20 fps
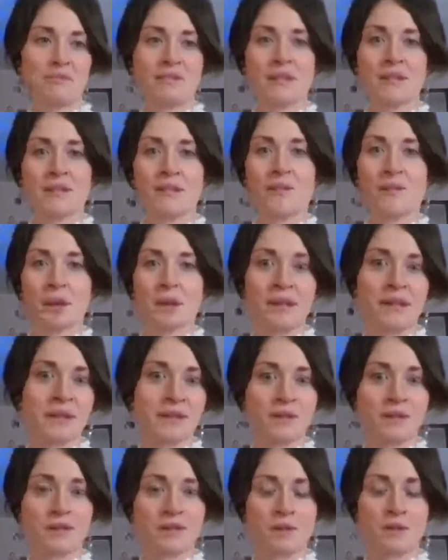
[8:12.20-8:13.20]
it's willing
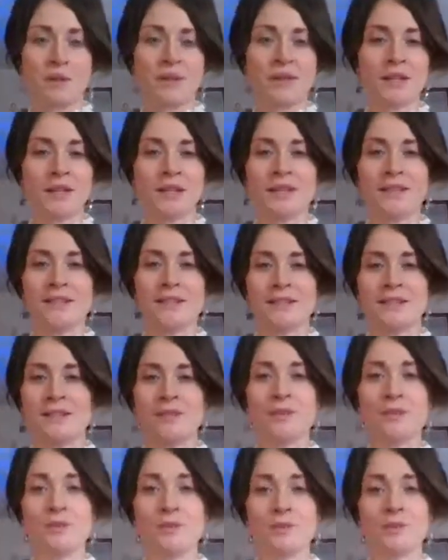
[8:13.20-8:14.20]
to do what it needs to
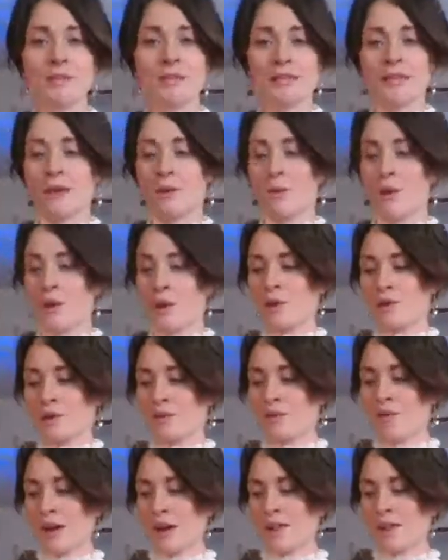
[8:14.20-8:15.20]
do to get where it's
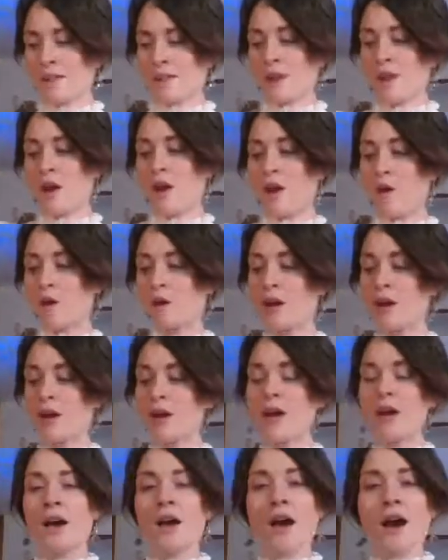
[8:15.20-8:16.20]
trying to go.
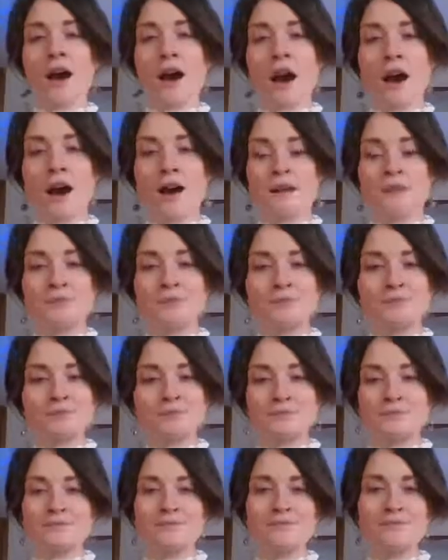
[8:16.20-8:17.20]
Um,
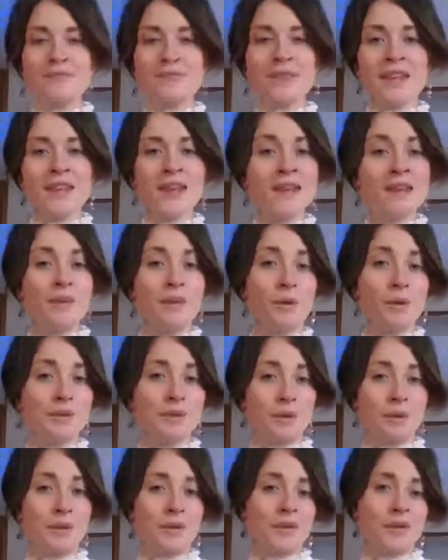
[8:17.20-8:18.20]
and
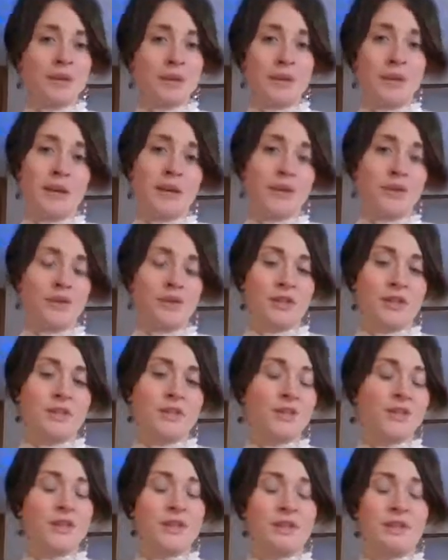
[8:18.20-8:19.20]
also with this goat energy is
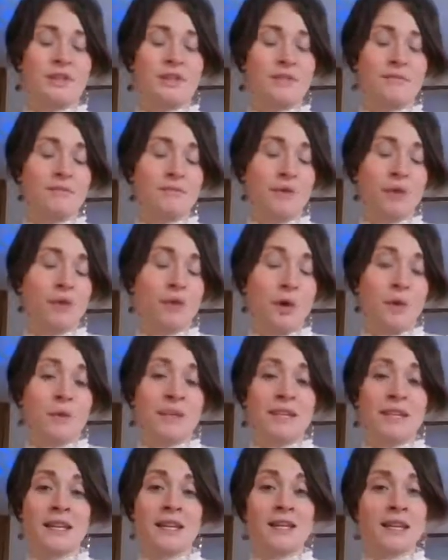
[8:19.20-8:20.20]
this is you'll
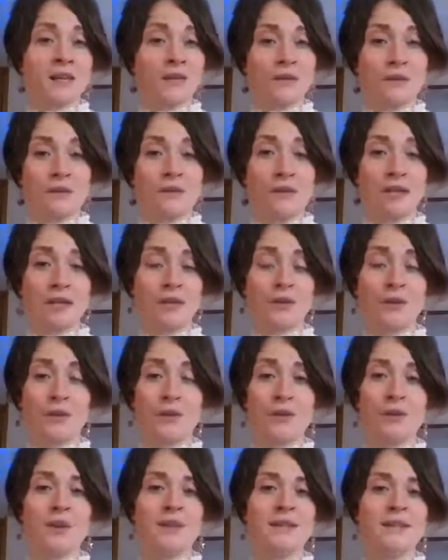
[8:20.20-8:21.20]
always land on your feet. You're
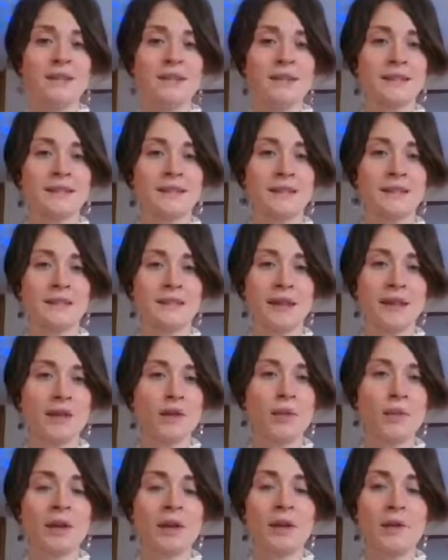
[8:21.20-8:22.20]
always gonna like
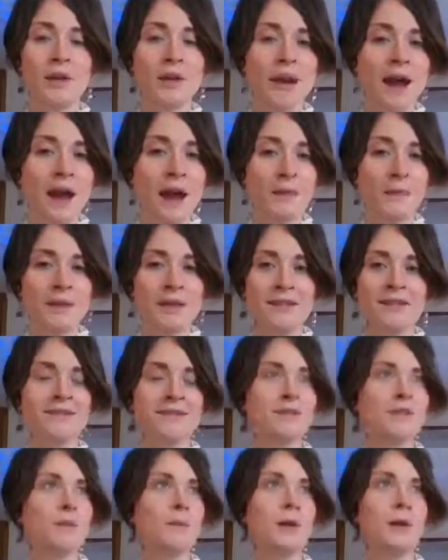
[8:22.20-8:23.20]
no matter what
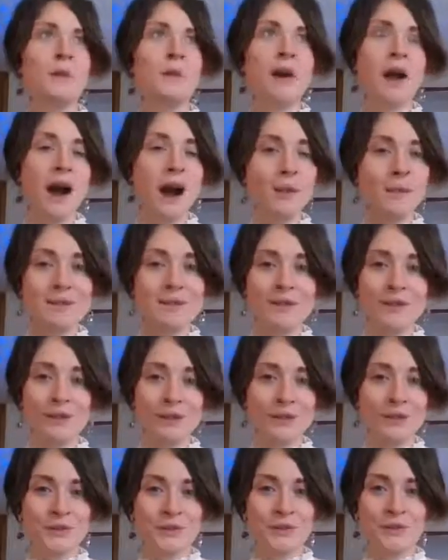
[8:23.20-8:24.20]
happens, no matter what
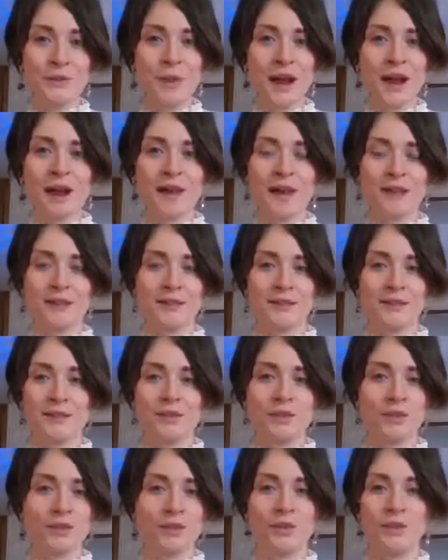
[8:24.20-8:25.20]
obstacles arise,
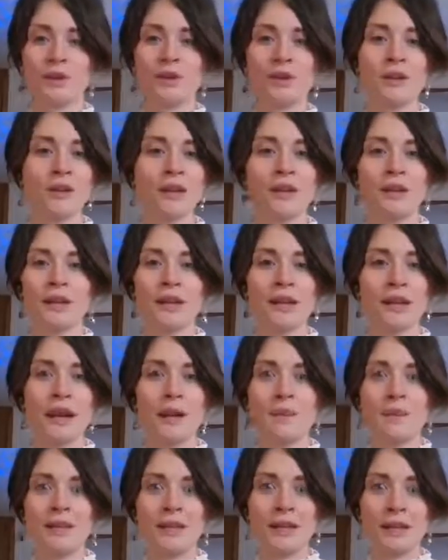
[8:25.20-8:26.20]
you're gonna get
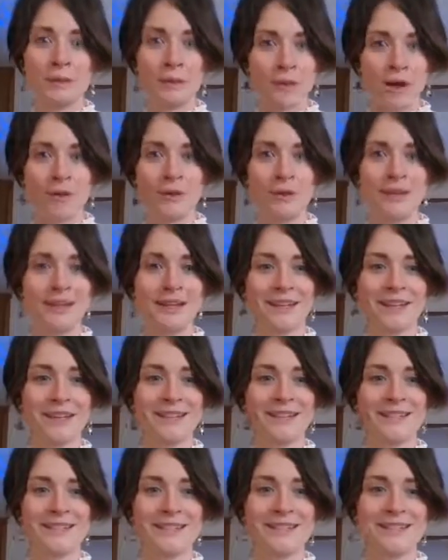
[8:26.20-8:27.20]
up and keep going,
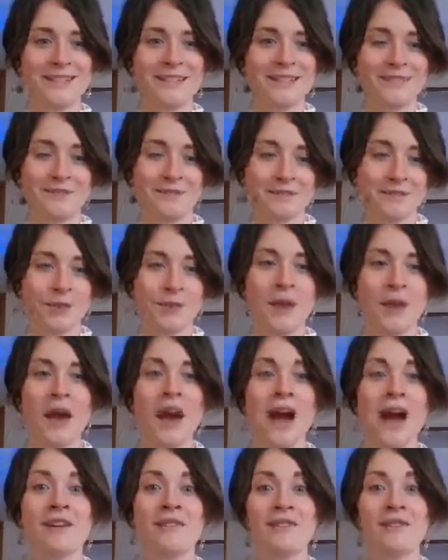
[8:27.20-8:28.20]
and you
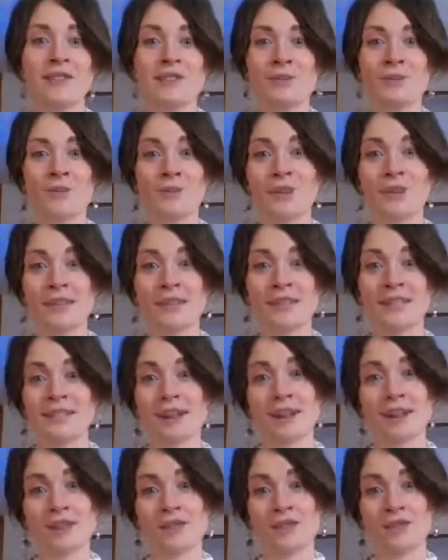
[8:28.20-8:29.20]
have this really
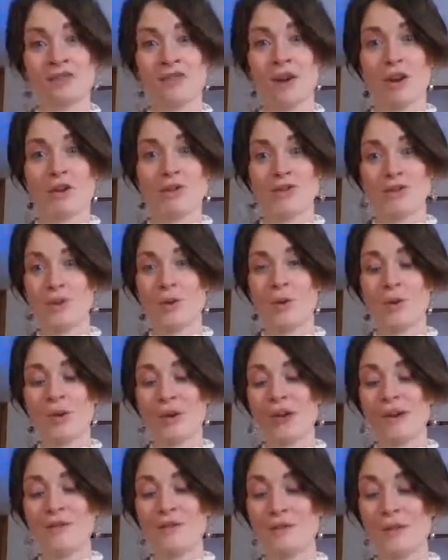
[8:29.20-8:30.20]
solid structure
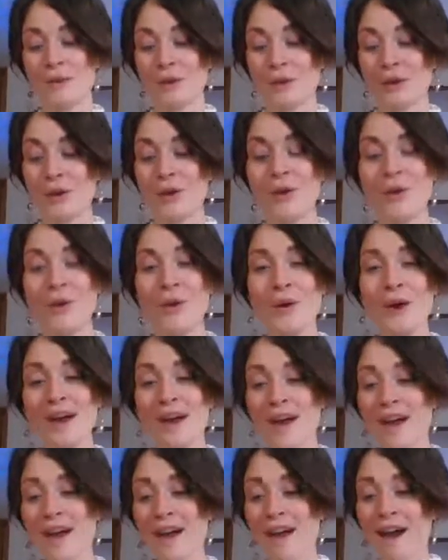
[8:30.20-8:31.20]
working for you.
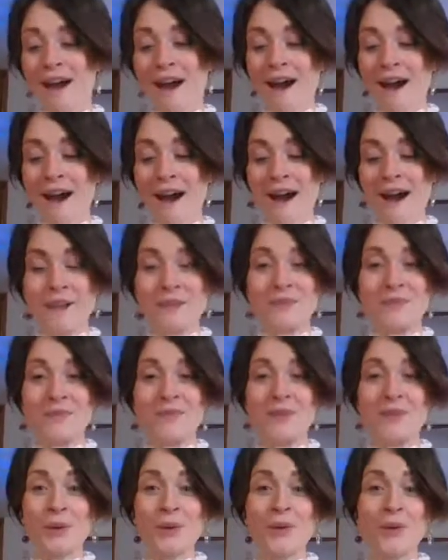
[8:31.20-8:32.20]

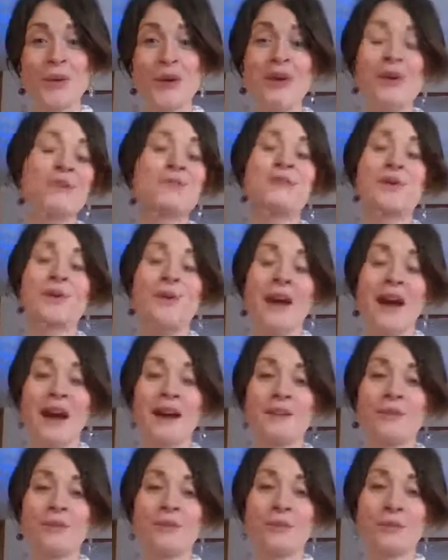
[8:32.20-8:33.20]
So we also
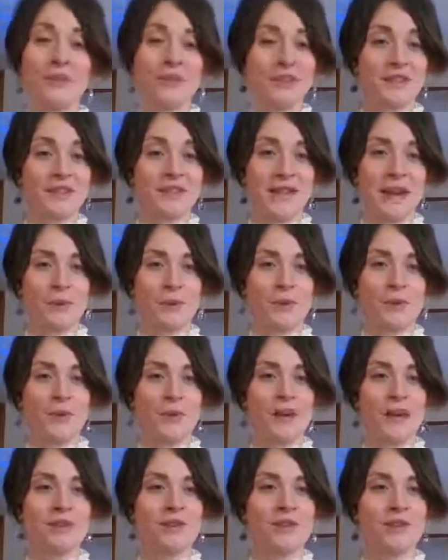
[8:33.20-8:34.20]
have with this
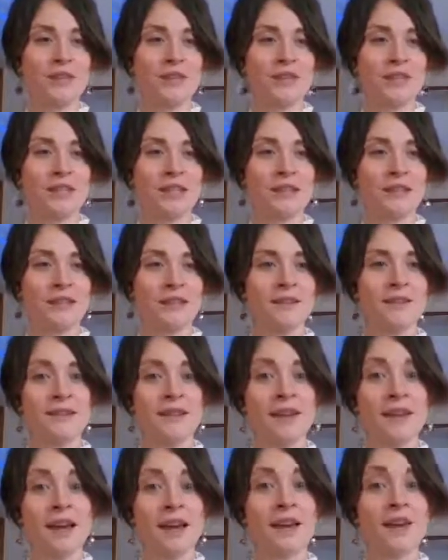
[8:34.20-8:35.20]
Capricorn energy
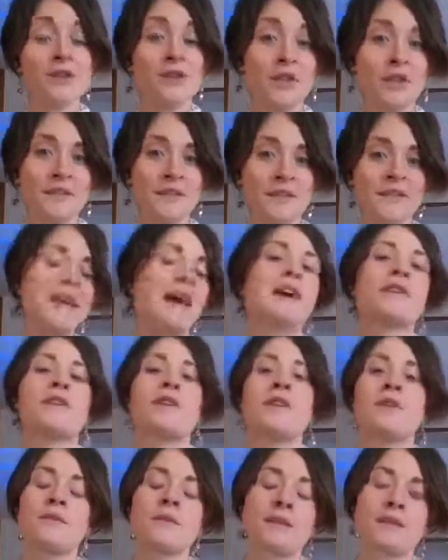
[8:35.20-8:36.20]
the energy of
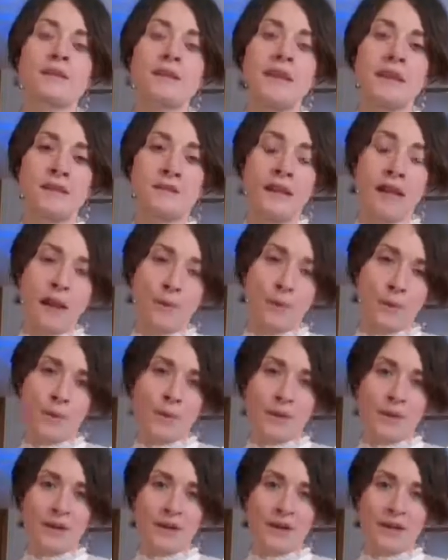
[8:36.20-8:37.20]
Saturn. The sign of
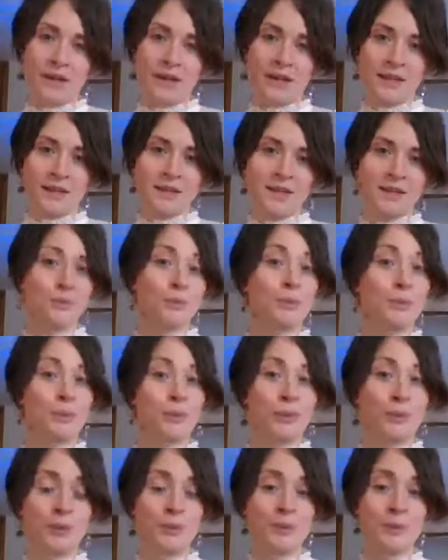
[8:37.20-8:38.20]
Capricorn is
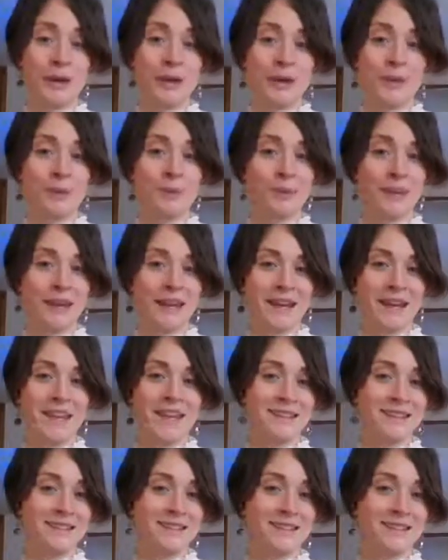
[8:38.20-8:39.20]
ruled by the planet
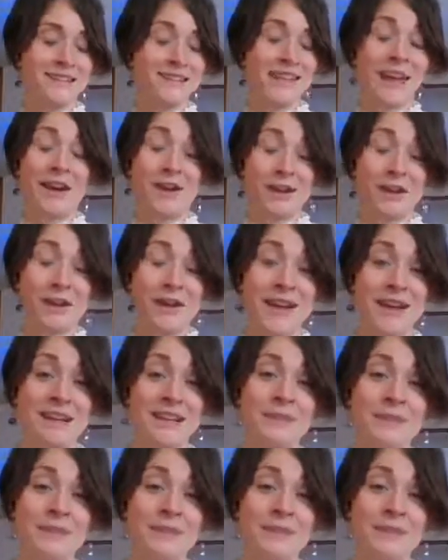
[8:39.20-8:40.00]
and Saturn